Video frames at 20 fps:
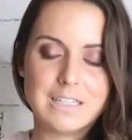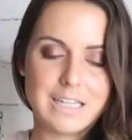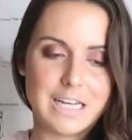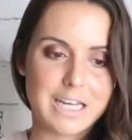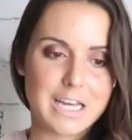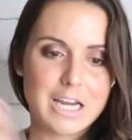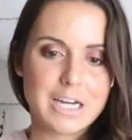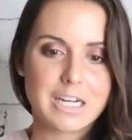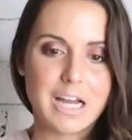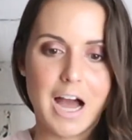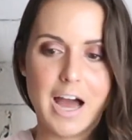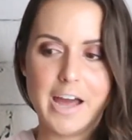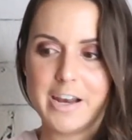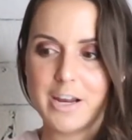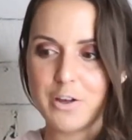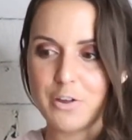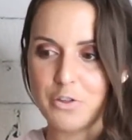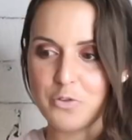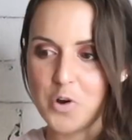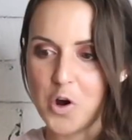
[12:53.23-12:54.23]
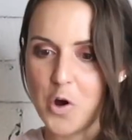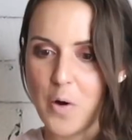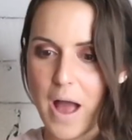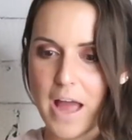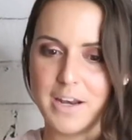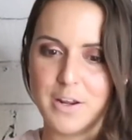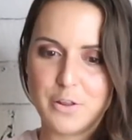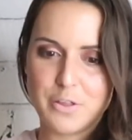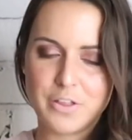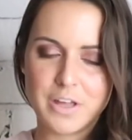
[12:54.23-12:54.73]
like cutting through
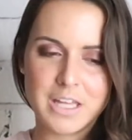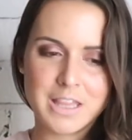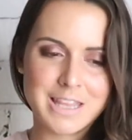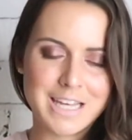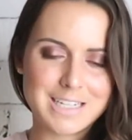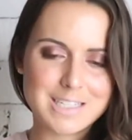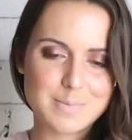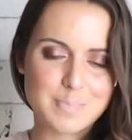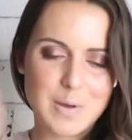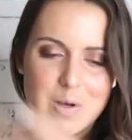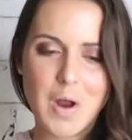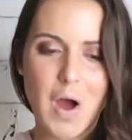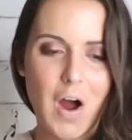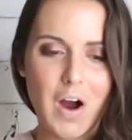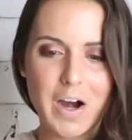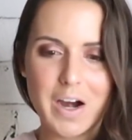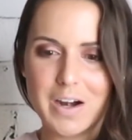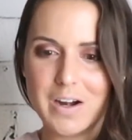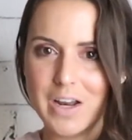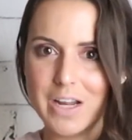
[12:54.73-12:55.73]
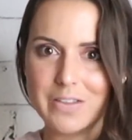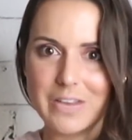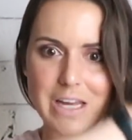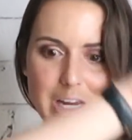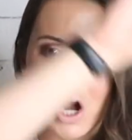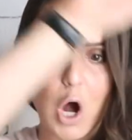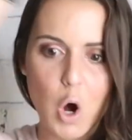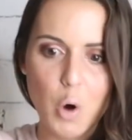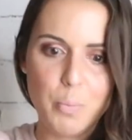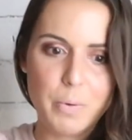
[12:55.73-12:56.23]
anything that's been hard and
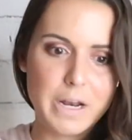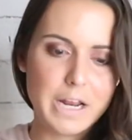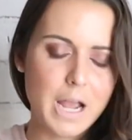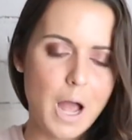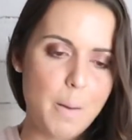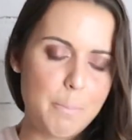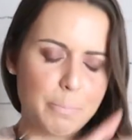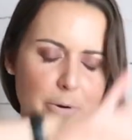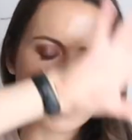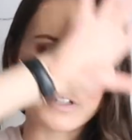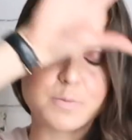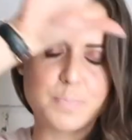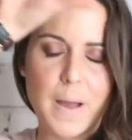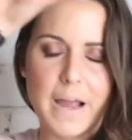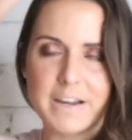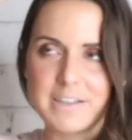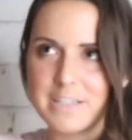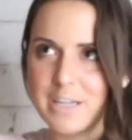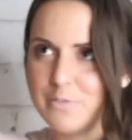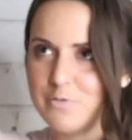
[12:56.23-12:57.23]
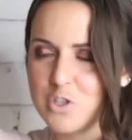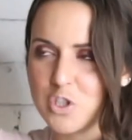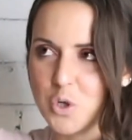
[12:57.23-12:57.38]
like opening up perspectives,